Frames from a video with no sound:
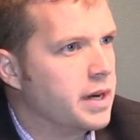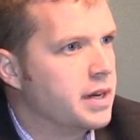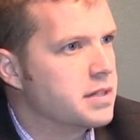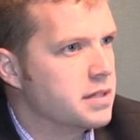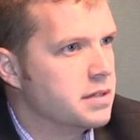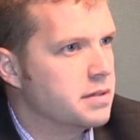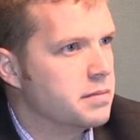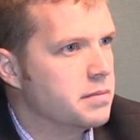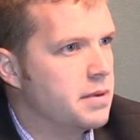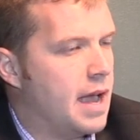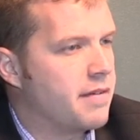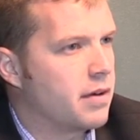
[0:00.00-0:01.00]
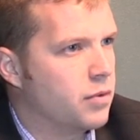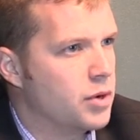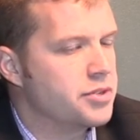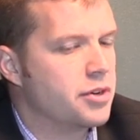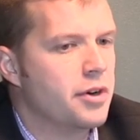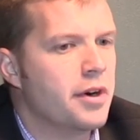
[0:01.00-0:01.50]
need to have our
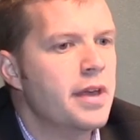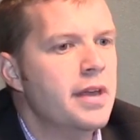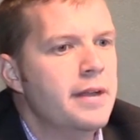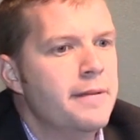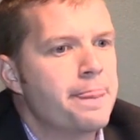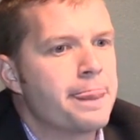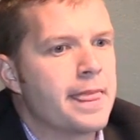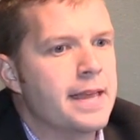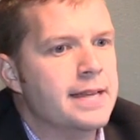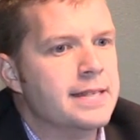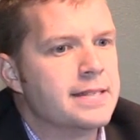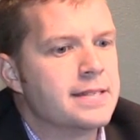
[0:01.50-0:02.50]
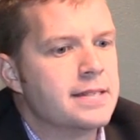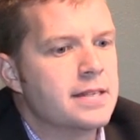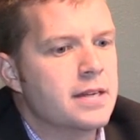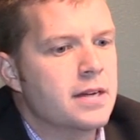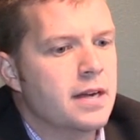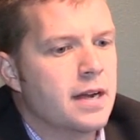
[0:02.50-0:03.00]
voice heard, is
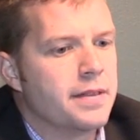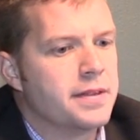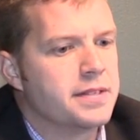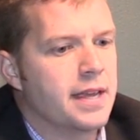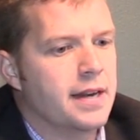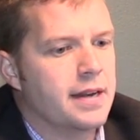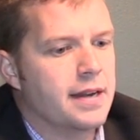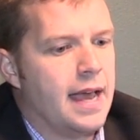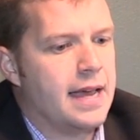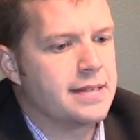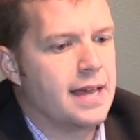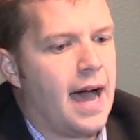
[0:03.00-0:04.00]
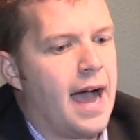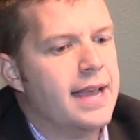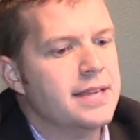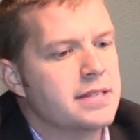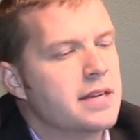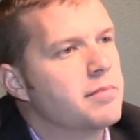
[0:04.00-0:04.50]
the state has the
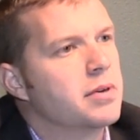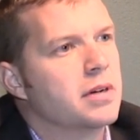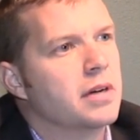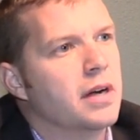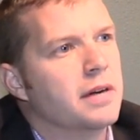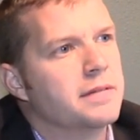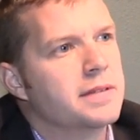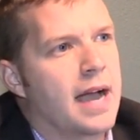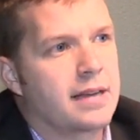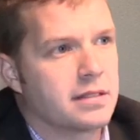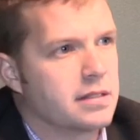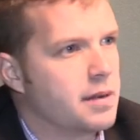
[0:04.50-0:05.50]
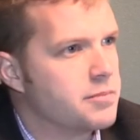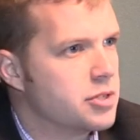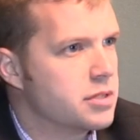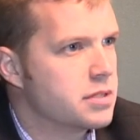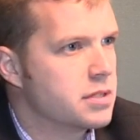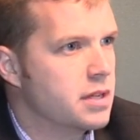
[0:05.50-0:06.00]
highest number of tax
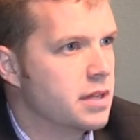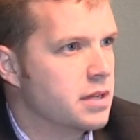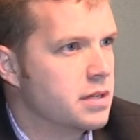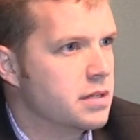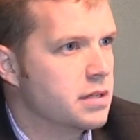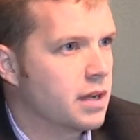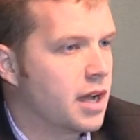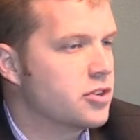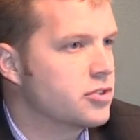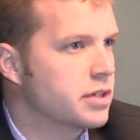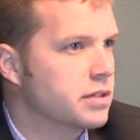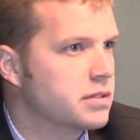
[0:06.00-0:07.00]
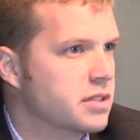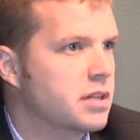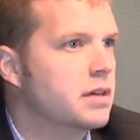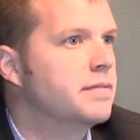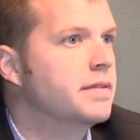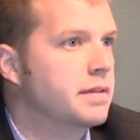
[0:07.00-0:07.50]
exemptions in the country,
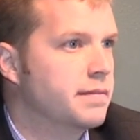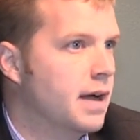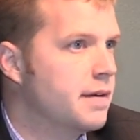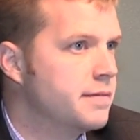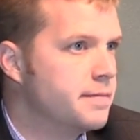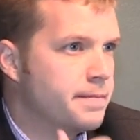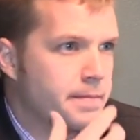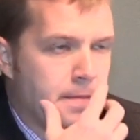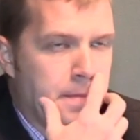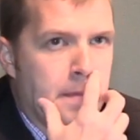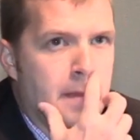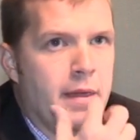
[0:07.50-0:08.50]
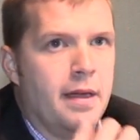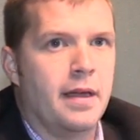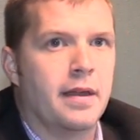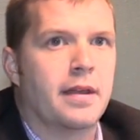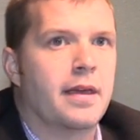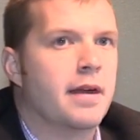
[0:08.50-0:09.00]
655.
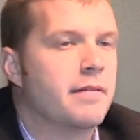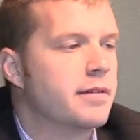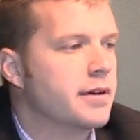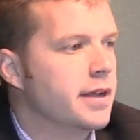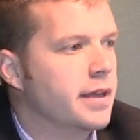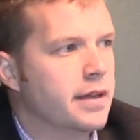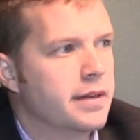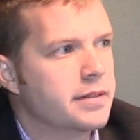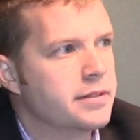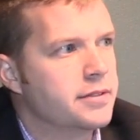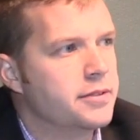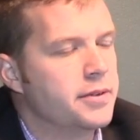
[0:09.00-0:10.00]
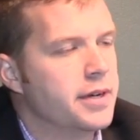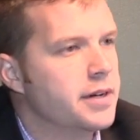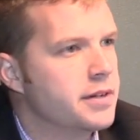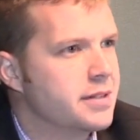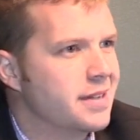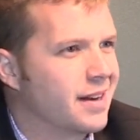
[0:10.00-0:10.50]
And every 2
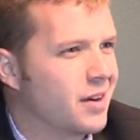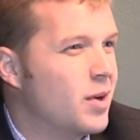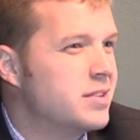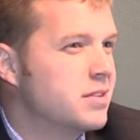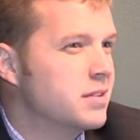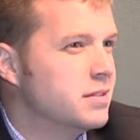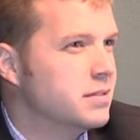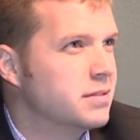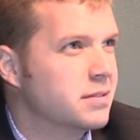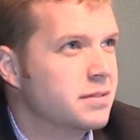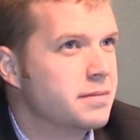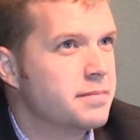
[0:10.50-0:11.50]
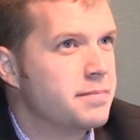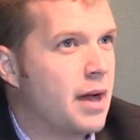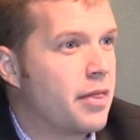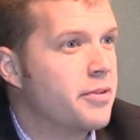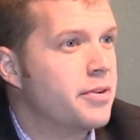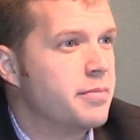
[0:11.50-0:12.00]
years, it equates to
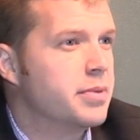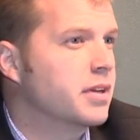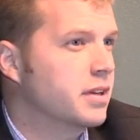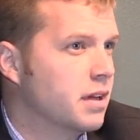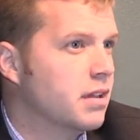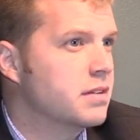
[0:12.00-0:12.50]
about $30 billion.